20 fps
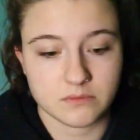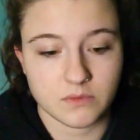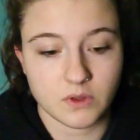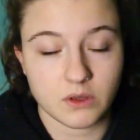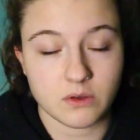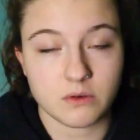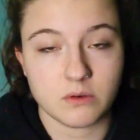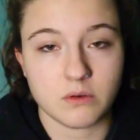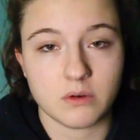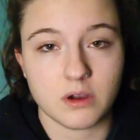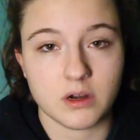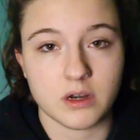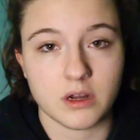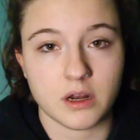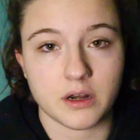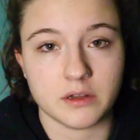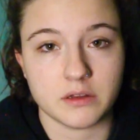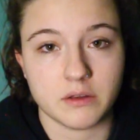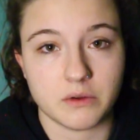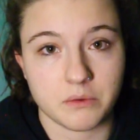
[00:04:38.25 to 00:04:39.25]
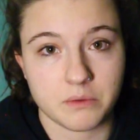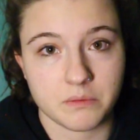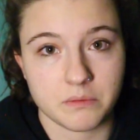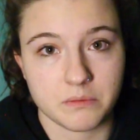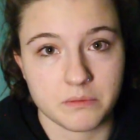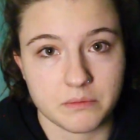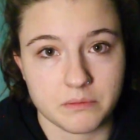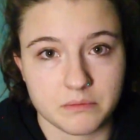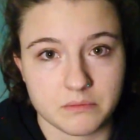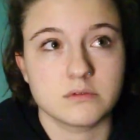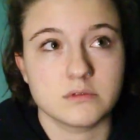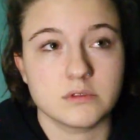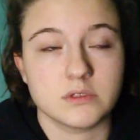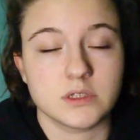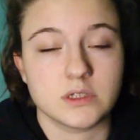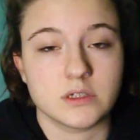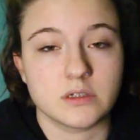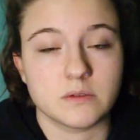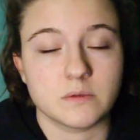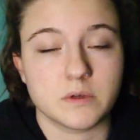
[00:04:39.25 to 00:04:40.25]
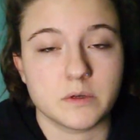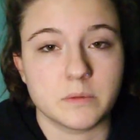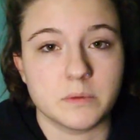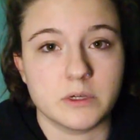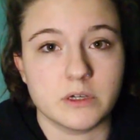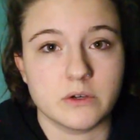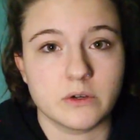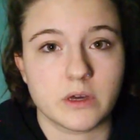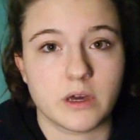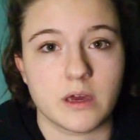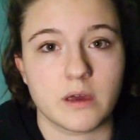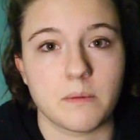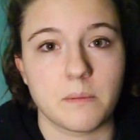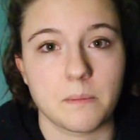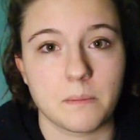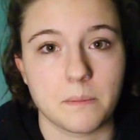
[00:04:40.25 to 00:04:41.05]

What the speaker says: You are not alone, and it will be okay.